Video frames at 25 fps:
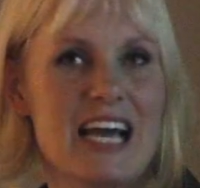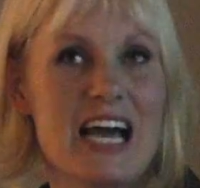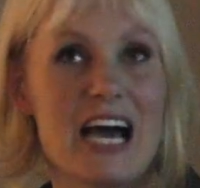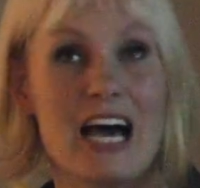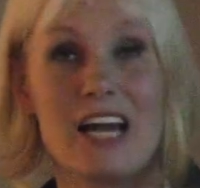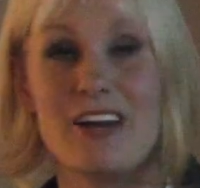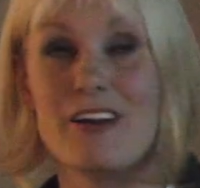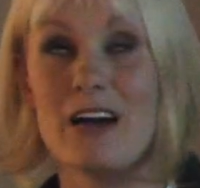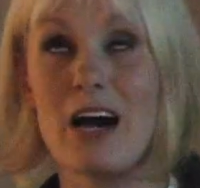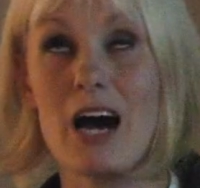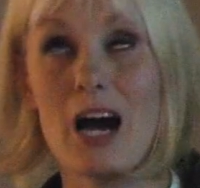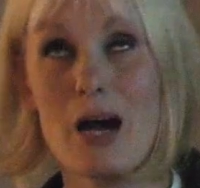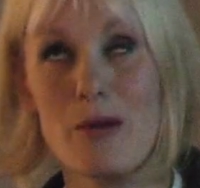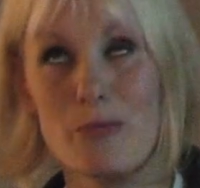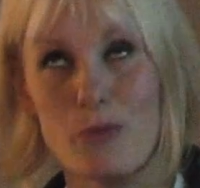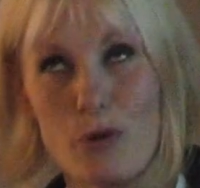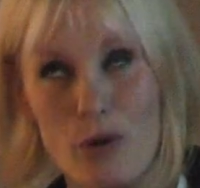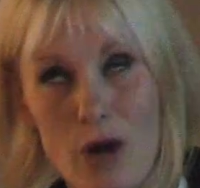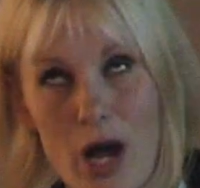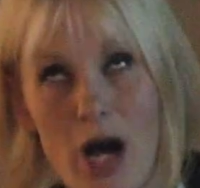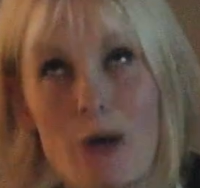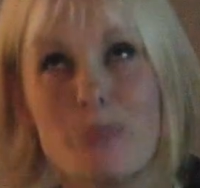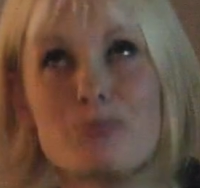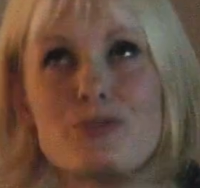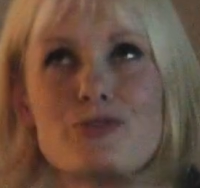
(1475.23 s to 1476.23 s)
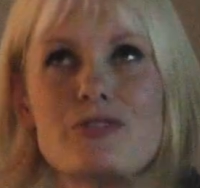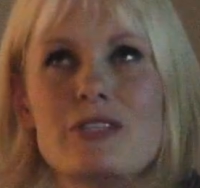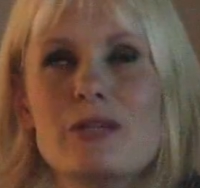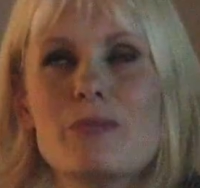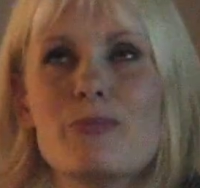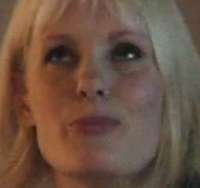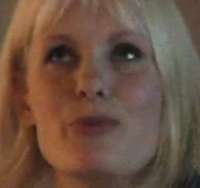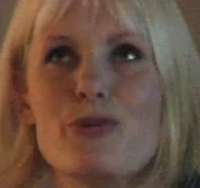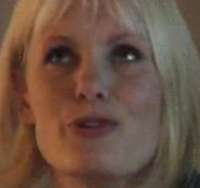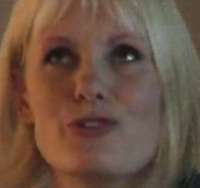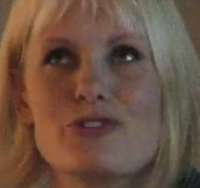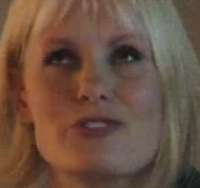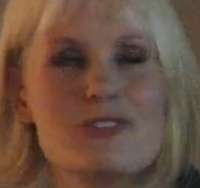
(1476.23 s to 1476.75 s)
And I'm an upstream
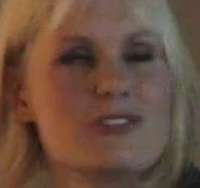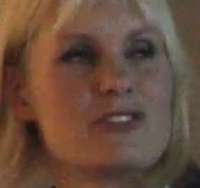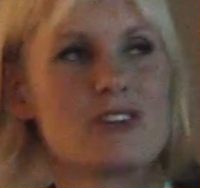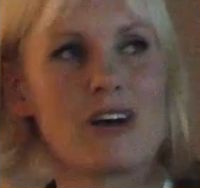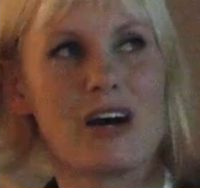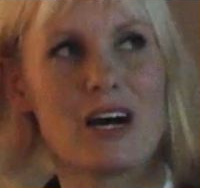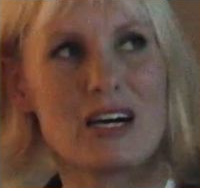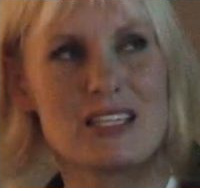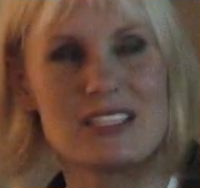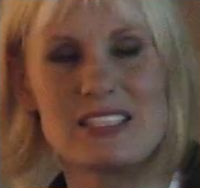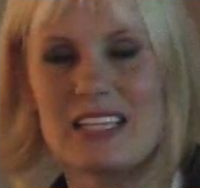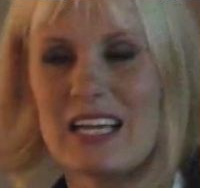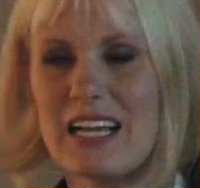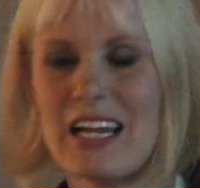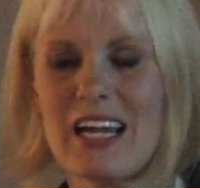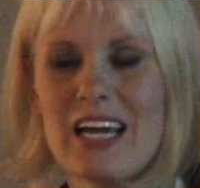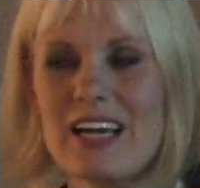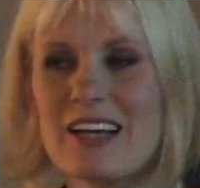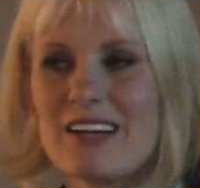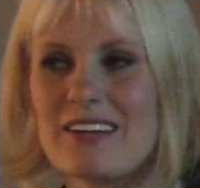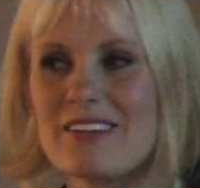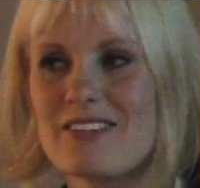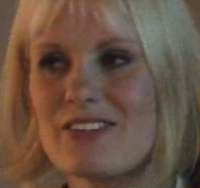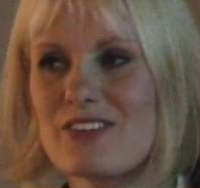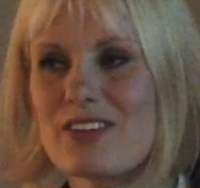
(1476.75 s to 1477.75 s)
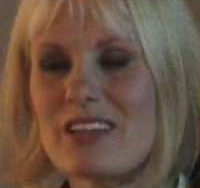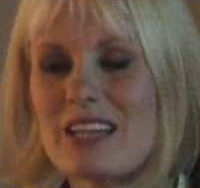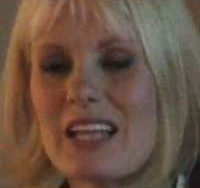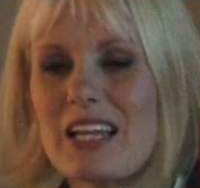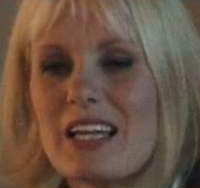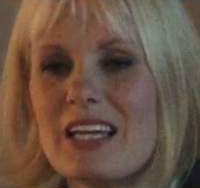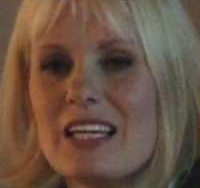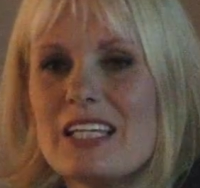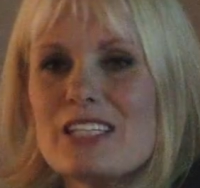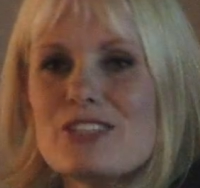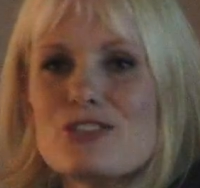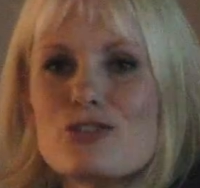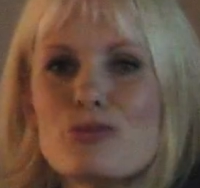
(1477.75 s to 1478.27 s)
person, so I said like, oh, there
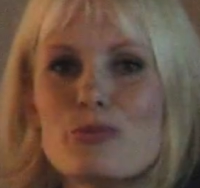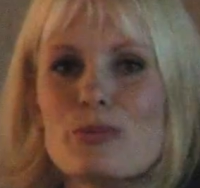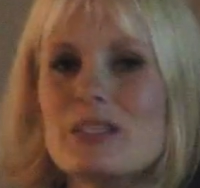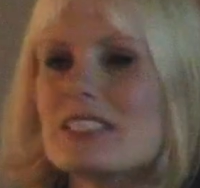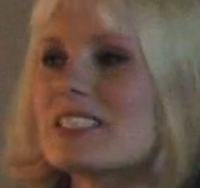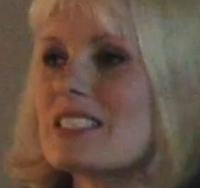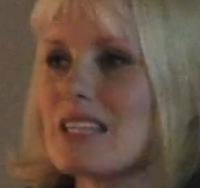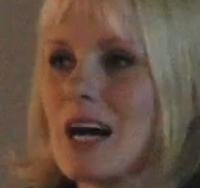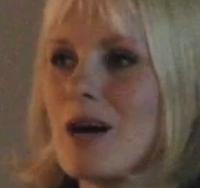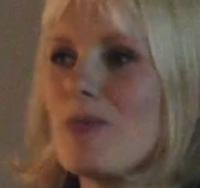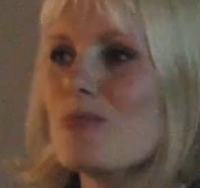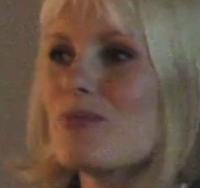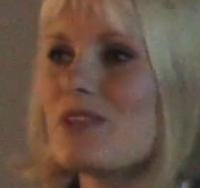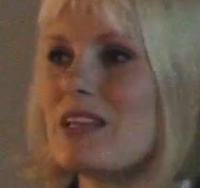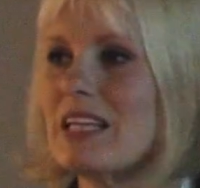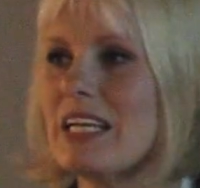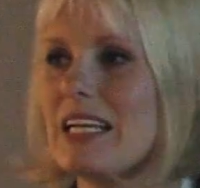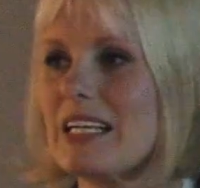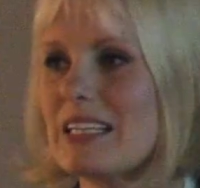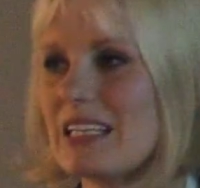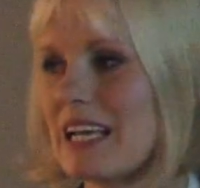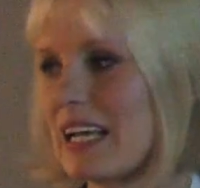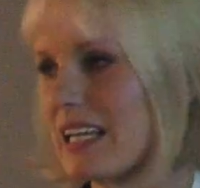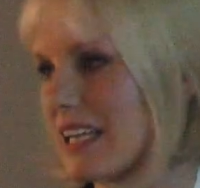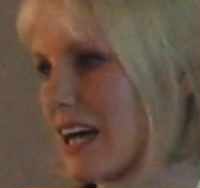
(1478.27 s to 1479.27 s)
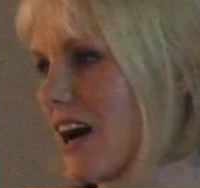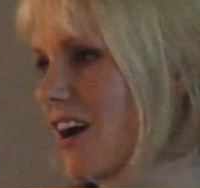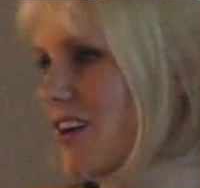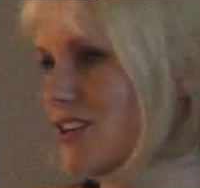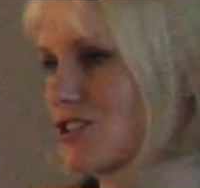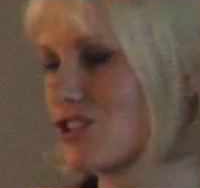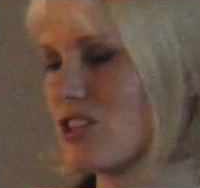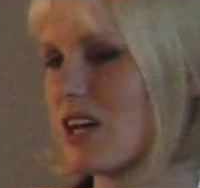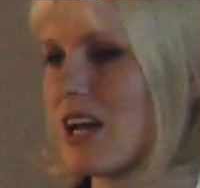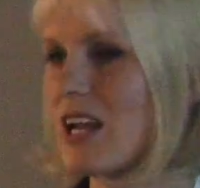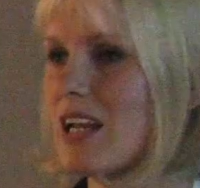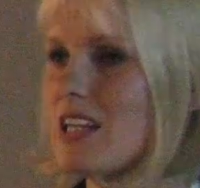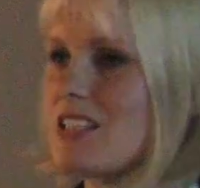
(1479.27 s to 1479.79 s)
needs to be something that are
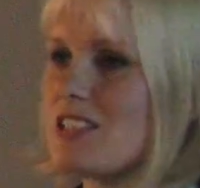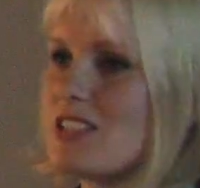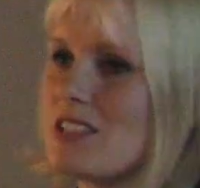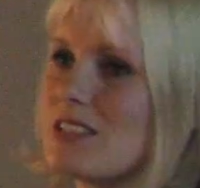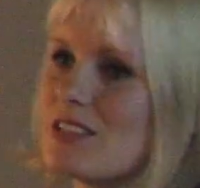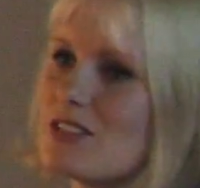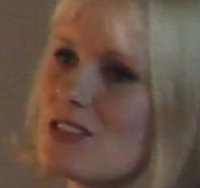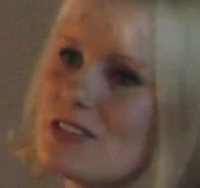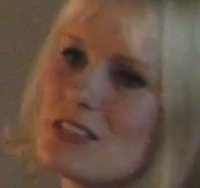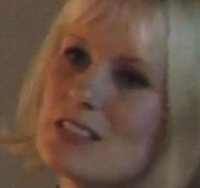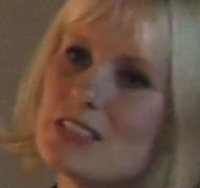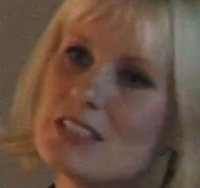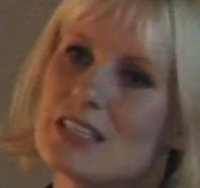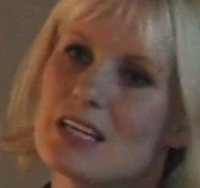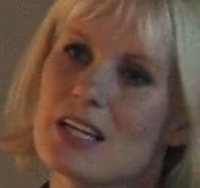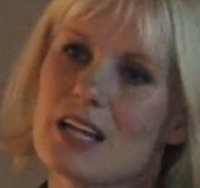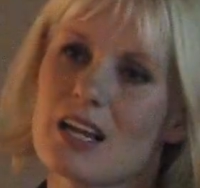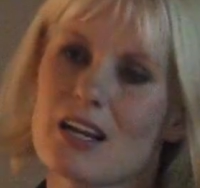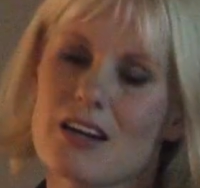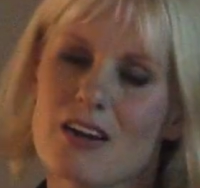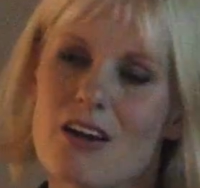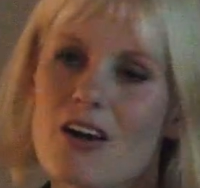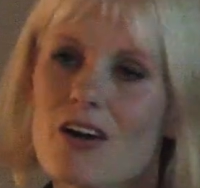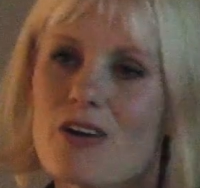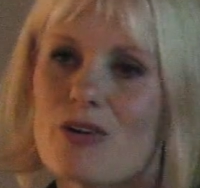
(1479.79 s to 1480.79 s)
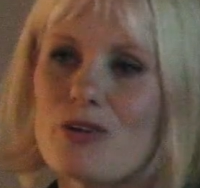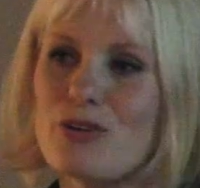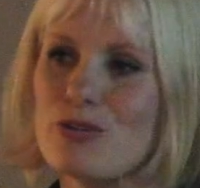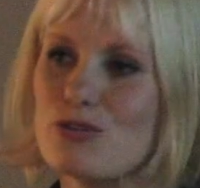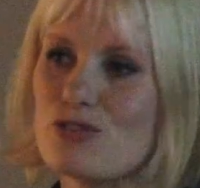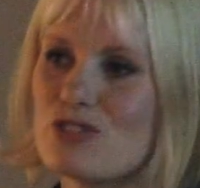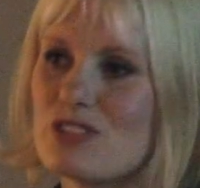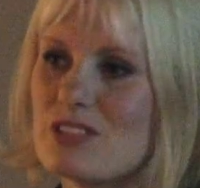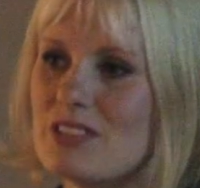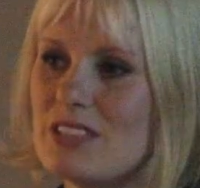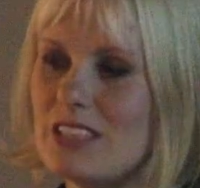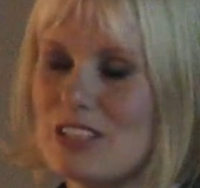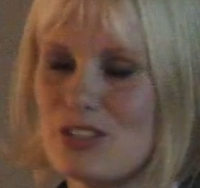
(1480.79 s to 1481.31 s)
challenging. She said, no, you
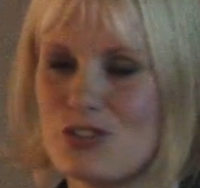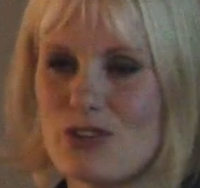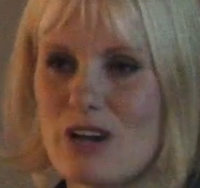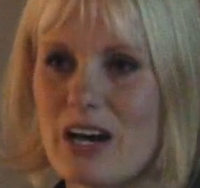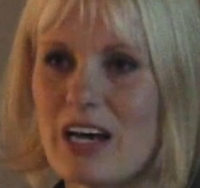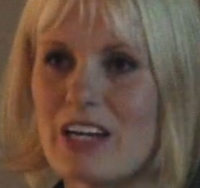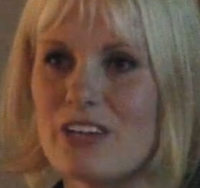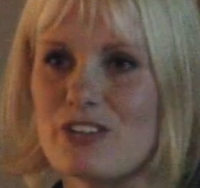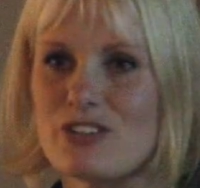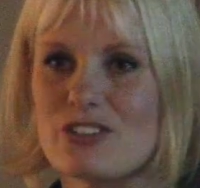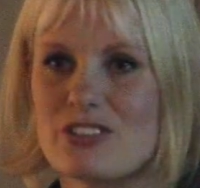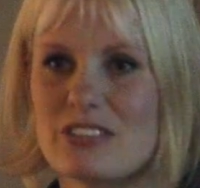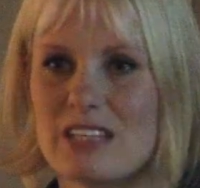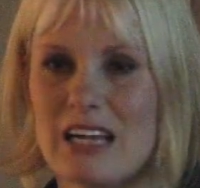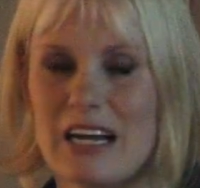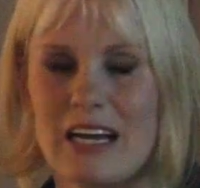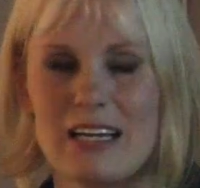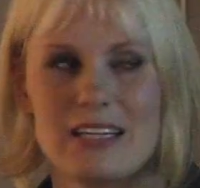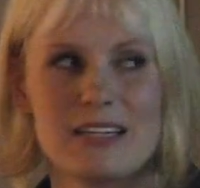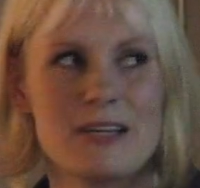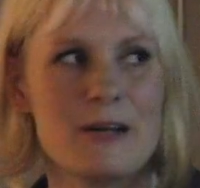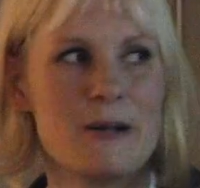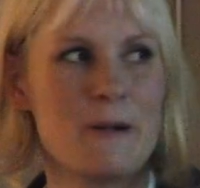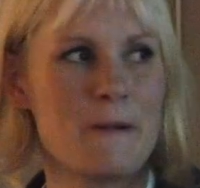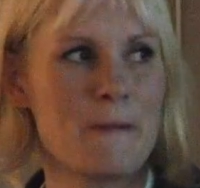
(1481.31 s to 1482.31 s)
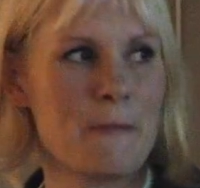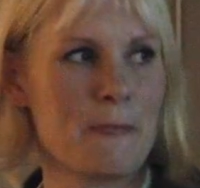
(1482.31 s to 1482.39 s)
just need to understand.